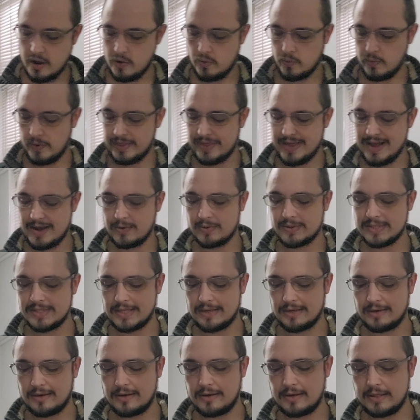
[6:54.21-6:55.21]
without
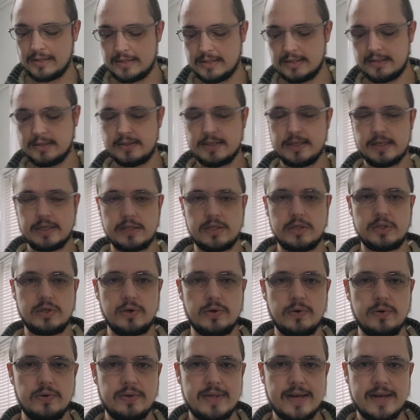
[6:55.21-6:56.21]
a licence is
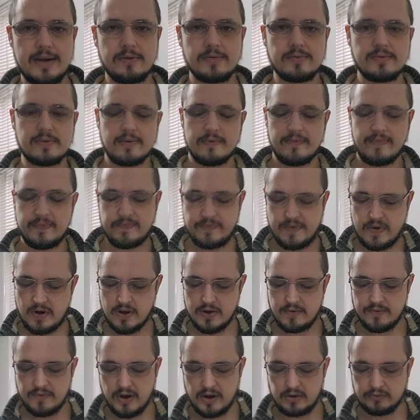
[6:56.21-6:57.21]

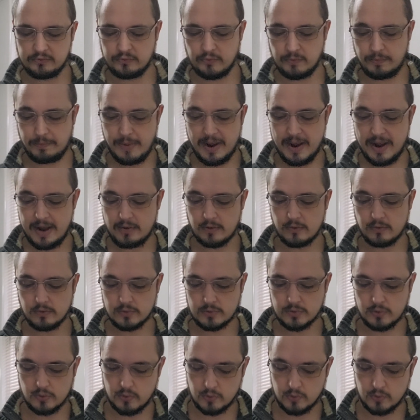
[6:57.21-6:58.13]
£2,500,